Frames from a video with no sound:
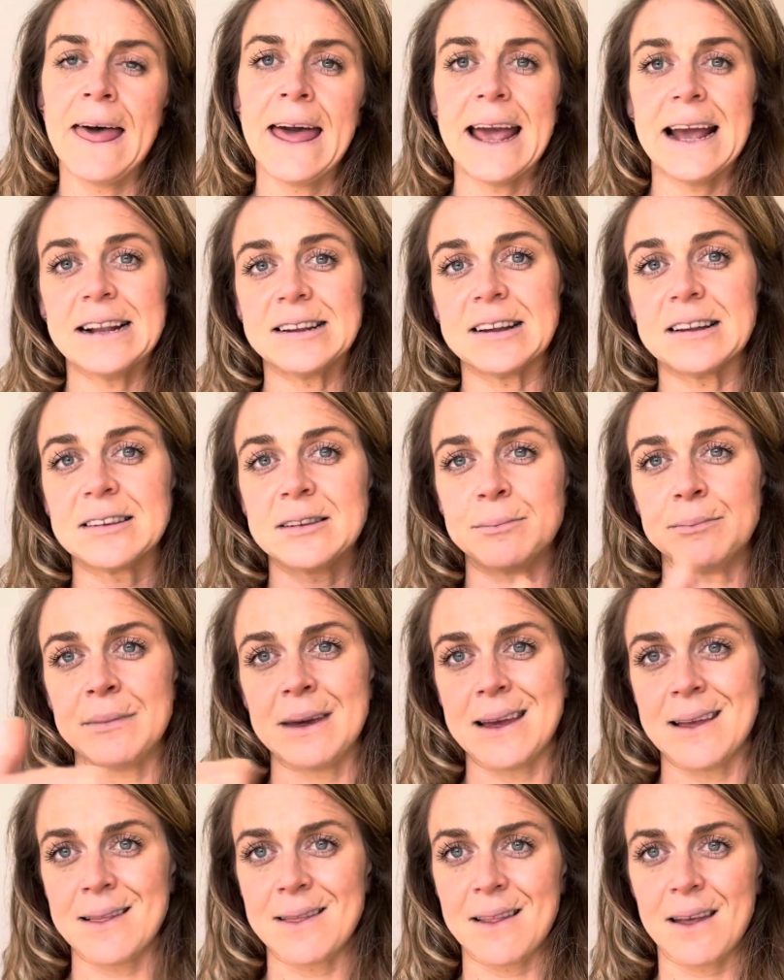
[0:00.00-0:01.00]
it doesn't
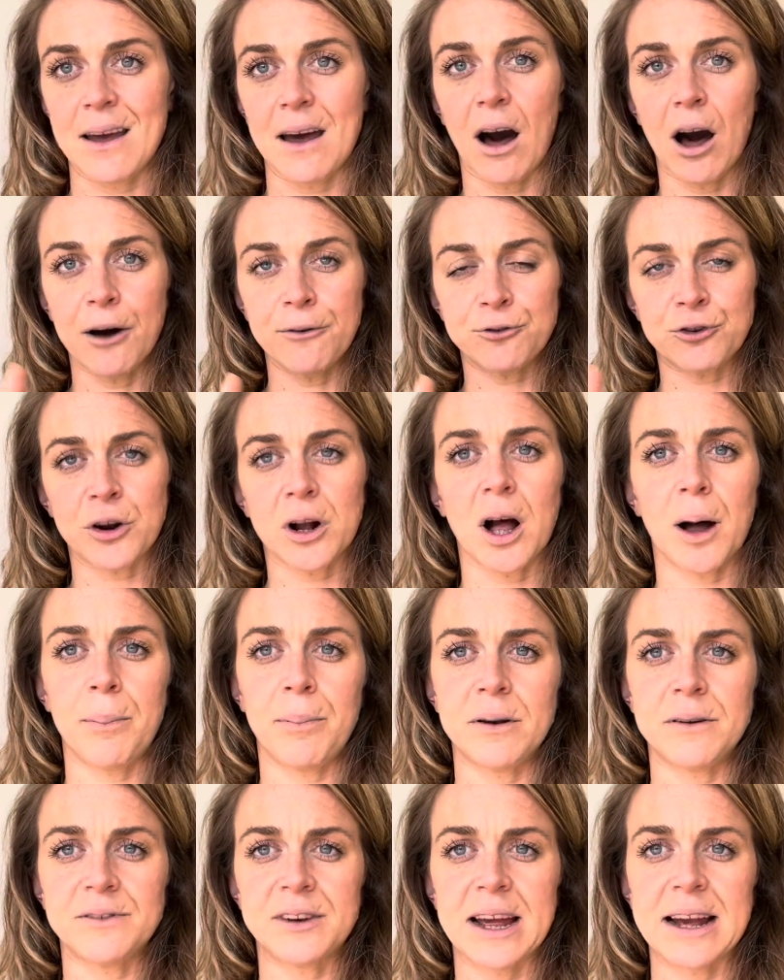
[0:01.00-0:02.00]
mean that after a
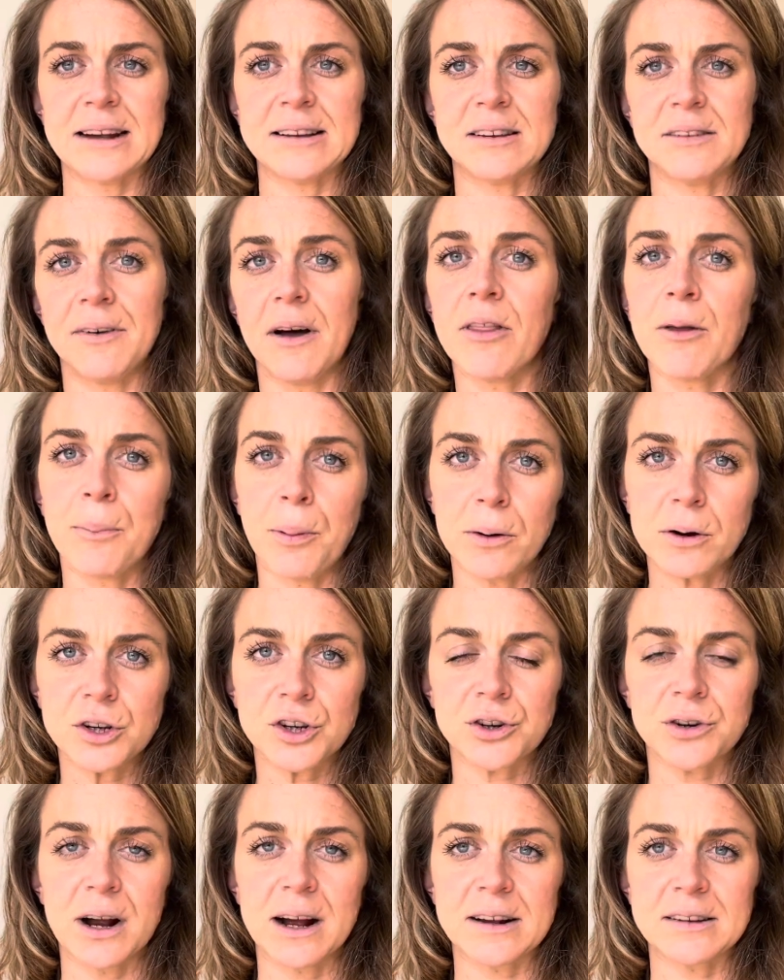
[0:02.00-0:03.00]
couple of days of other
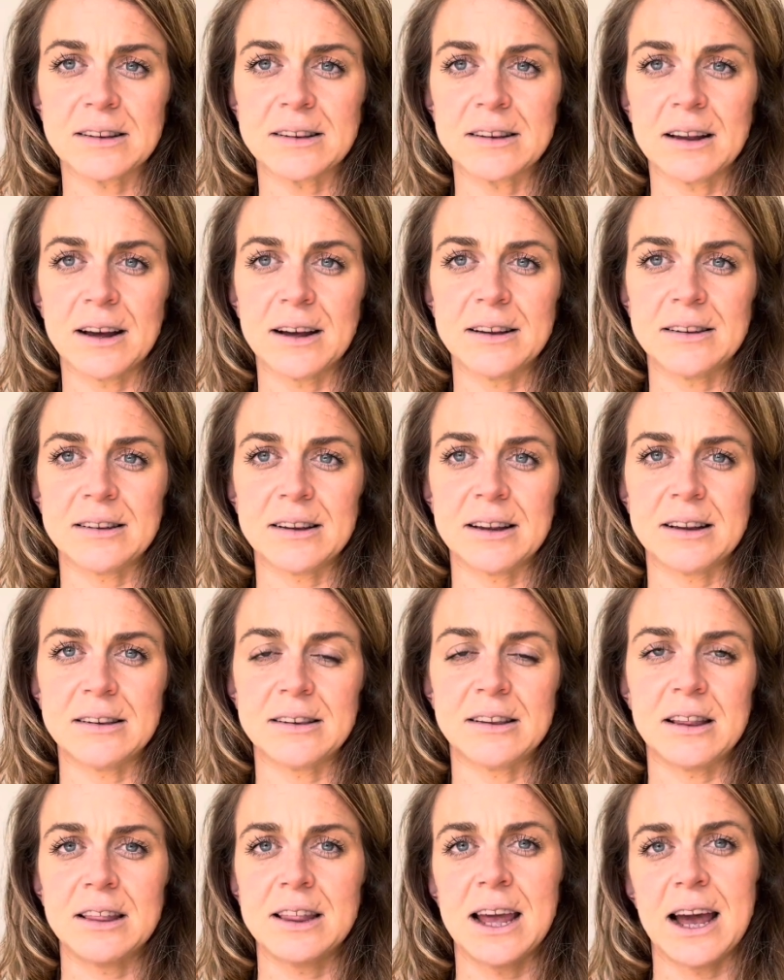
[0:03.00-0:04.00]
posture exercises
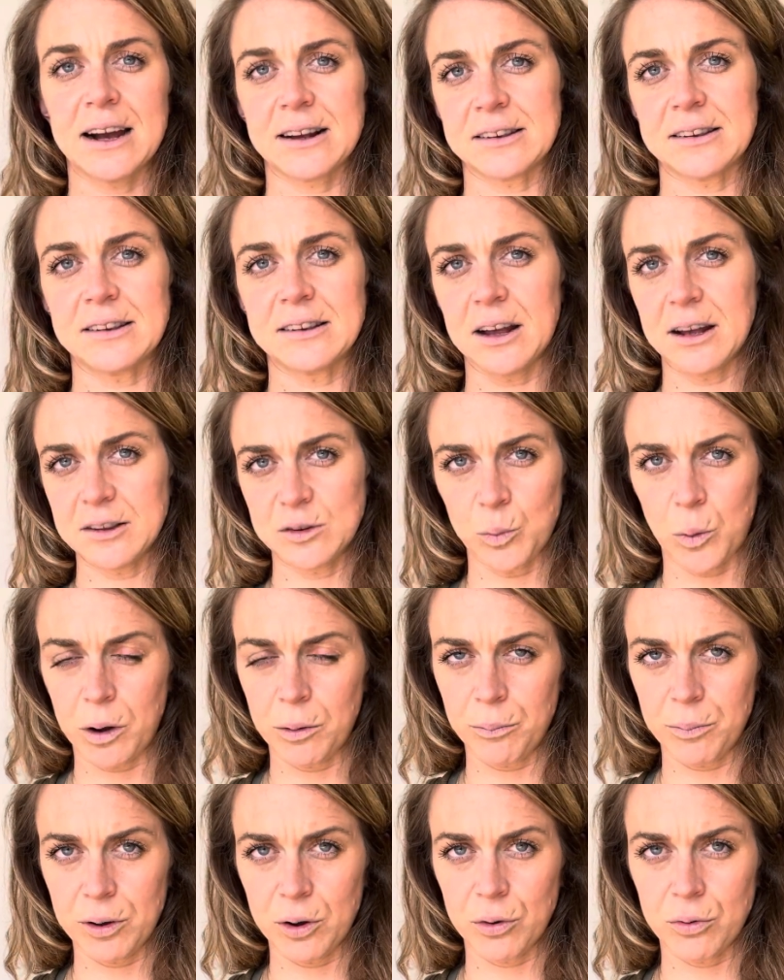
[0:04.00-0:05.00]
that the exercise
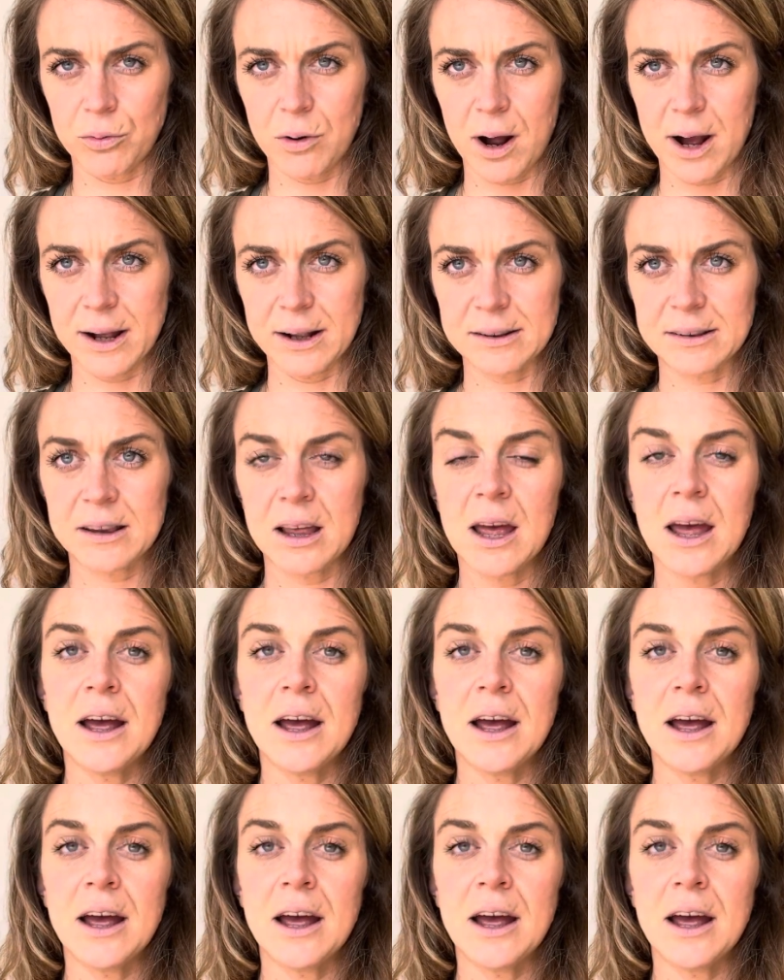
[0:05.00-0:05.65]
won't be all right.